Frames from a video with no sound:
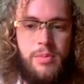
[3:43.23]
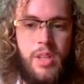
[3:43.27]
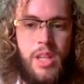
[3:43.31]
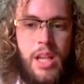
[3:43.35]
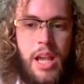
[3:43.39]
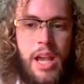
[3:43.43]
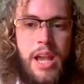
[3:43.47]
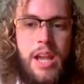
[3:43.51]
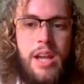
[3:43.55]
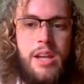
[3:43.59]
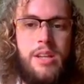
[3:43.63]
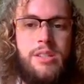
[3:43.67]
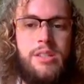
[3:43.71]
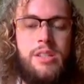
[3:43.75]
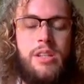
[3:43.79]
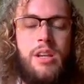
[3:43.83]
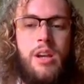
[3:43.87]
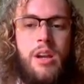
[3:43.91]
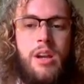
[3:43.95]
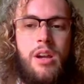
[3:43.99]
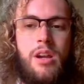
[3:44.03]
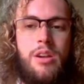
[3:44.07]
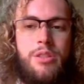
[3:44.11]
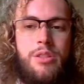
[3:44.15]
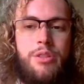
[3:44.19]
And
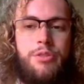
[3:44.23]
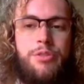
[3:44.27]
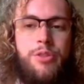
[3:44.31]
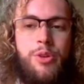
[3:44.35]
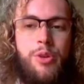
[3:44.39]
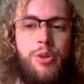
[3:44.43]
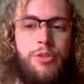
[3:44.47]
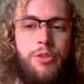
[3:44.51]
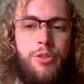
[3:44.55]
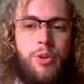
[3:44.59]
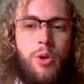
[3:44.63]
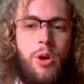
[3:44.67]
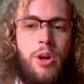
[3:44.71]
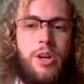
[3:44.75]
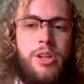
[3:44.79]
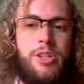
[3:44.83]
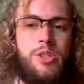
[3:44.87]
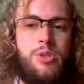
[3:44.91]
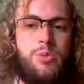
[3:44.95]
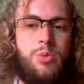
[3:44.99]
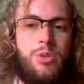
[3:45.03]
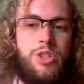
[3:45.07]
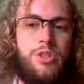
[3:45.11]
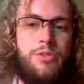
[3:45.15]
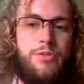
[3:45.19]
the food
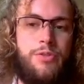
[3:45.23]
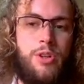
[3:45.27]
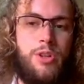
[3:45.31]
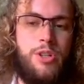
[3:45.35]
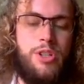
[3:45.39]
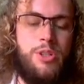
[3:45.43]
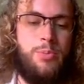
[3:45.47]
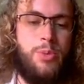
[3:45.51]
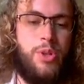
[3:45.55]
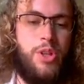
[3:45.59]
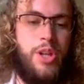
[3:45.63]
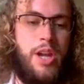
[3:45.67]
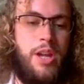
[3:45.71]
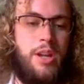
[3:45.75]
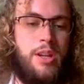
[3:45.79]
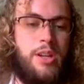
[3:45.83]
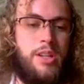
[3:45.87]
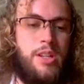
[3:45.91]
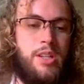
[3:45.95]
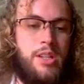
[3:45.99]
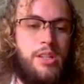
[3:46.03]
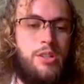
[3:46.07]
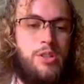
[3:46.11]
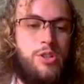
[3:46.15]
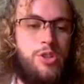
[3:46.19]
forest was first
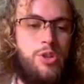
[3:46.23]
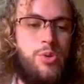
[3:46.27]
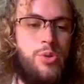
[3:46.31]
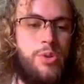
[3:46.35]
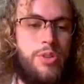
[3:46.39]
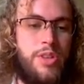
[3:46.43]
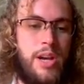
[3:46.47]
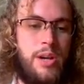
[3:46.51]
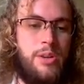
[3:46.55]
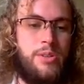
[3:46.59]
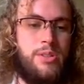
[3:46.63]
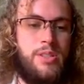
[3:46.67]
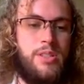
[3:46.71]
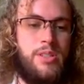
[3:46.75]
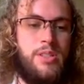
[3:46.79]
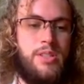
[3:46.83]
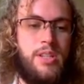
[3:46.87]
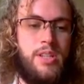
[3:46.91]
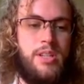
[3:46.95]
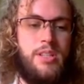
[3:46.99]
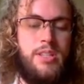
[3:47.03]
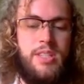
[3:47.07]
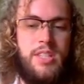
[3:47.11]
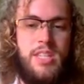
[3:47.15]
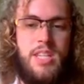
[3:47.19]
planted in
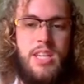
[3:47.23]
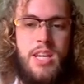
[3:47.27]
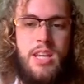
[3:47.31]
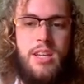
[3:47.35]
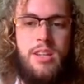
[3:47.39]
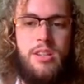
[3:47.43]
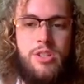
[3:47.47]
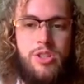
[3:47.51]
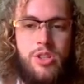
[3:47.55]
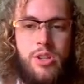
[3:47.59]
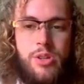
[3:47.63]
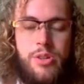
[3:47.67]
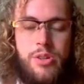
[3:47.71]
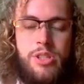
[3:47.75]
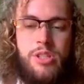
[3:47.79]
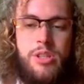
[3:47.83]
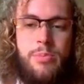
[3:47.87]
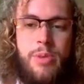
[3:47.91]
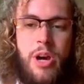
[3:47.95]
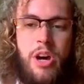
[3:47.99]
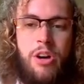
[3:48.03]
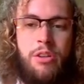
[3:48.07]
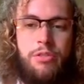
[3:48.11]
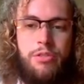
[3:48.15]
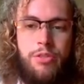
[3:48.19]
2016, so it's
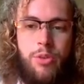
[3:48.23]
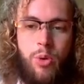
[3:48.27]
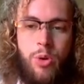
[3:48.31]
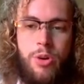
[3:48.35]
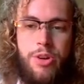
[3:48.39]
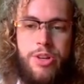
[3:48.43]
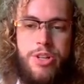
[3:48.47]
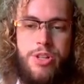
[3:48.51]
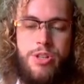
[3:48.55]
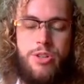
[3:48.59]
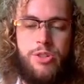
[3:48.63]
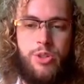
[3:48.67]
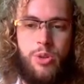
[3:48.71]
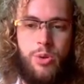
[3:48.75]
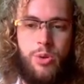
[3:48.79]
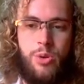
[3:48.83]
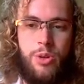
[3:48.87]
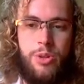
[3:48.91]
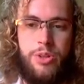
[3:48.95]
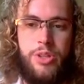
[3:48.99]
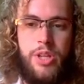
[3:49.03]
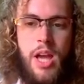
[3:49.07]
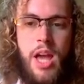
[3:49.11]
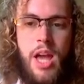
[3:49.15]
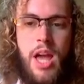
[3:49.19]
about four years
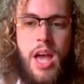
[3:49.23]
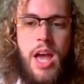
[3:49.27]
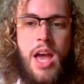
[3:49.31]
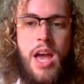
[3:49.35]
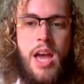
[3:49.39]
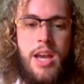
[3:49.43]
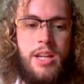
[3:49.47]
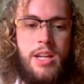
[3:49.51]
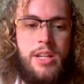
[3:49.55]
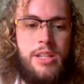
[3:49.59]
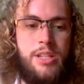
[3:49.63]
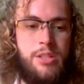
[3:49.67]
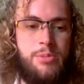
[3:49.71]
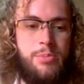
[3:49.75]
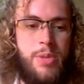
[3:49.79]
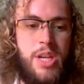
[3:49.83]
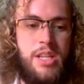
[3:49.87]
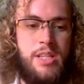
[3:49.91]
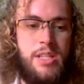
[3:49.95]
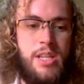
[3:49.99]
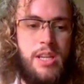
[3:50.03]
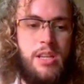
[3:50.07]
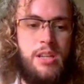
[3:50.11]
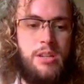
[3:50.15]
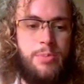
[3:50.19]
old, and it's
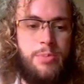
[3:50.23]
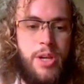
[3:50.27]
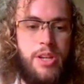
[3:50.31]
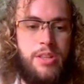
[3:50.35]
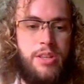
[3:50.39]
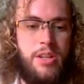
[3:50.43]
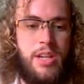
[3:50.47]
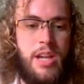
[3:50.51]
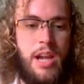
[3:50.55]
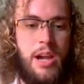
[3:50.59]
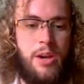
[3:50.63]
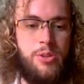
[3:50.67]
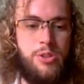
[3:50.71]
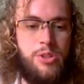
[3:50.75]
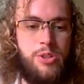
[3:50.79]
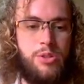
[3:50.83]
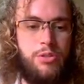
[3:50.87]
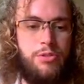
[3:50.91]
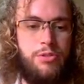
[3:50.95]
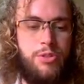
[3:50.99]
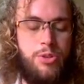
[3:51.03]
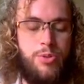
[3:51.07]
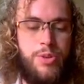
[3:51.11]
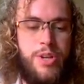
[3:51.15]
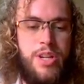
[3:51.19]
maintained by the Council
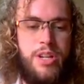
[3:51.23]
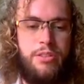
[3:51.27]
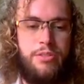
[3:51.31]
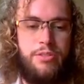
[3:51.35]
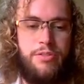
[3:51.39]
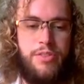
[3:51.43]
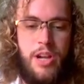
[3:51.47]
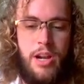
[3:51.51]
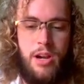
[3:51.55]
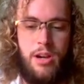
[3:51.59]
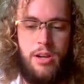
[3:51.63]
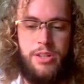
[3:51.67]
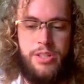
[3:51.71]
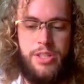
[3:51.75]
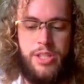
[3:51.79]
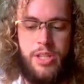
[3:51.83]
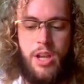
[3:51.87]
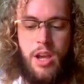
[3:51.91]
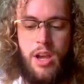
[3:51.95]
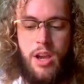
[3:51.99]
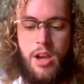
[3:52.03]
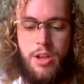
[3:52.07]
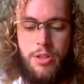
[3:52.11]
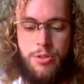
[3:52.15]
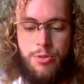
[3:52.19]
of Green Affairs
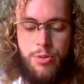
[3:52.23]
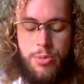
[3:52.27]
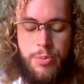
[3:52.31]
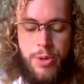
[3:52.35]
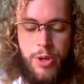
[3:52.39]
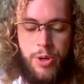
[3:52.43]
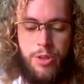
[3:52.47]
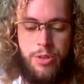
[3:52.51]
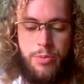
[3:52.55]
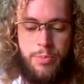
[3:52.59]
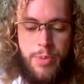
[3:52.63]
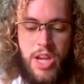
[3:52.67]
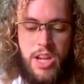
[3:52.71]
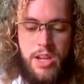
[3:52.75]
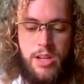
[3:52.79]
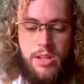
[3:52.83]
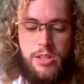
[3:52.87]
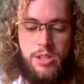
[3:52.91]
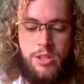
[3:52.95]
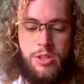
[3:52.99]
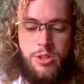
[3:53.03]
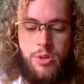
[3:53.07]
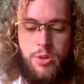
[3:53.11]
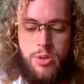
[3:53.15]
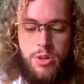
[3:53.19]
through both paid
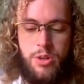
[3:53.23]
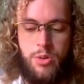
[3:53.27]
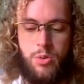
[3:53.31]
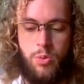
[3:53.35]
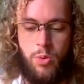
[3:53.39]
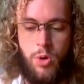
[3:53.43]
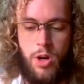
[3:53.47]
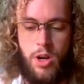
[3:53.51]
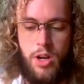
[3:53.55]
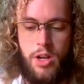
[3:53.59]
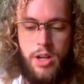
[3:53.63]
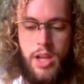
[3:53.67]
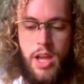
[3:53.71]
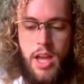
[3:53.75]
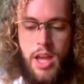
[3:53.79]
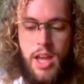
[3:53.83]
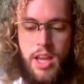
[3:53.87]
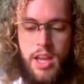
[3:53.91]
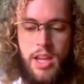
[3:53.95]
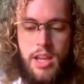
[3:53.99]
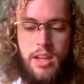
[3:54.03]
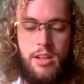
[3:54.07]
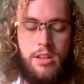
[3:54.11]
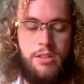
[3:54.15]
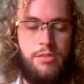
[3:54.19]
student work
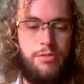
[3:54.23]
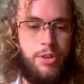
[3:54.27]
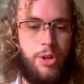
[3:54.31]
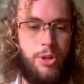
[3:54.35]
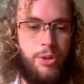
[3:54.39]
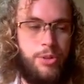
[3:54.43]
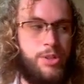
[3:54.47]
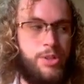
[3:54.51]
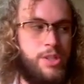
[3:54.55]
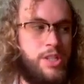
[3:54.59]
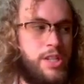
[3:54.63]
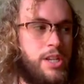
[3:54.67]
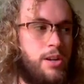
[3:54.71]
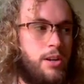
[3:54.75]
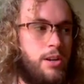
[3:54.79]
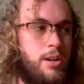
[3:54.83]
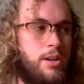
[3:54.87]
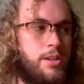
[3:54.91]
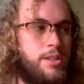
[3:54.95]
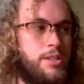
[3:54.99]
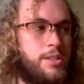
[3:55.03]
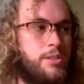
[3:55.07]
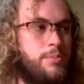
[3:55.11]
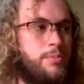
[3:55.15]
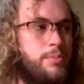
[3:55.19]
and
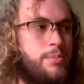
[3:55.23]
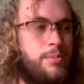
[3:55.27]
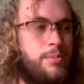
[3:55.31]
volunteers.